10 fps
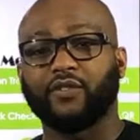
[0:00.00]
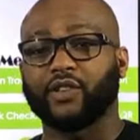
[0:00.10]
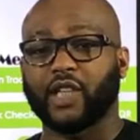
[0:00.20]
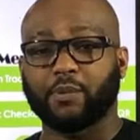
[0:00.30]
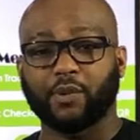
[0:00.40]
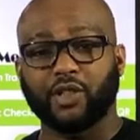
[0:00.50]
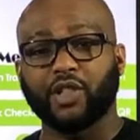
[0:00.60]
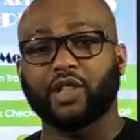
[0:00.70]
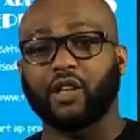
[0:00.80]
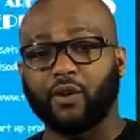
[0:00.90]
for
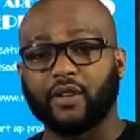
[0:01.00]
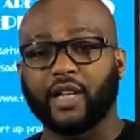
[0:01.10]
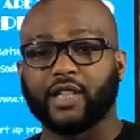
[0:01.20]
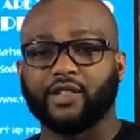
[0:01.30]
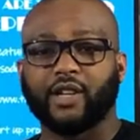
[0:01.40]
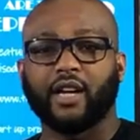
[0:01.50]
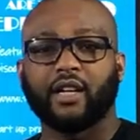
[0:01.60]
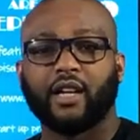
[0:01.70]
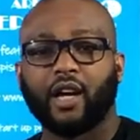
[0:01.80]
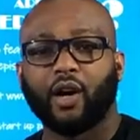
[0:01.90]
transportation around Nigeria,
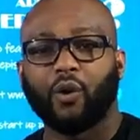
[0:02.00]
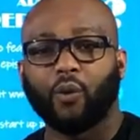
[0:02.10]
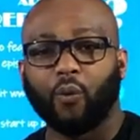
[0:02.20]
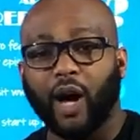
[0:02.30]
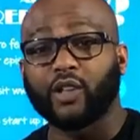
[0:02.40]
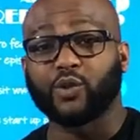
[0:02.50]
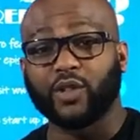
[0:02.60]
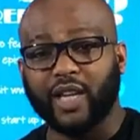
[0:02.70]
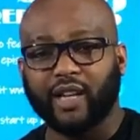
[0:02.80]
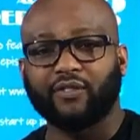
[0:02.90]
while to
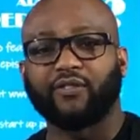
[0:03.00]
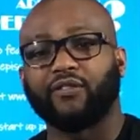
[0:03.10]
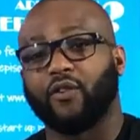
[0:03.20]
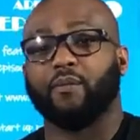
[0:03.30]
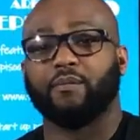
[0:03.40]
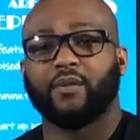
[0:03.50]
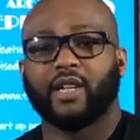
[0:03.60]
get home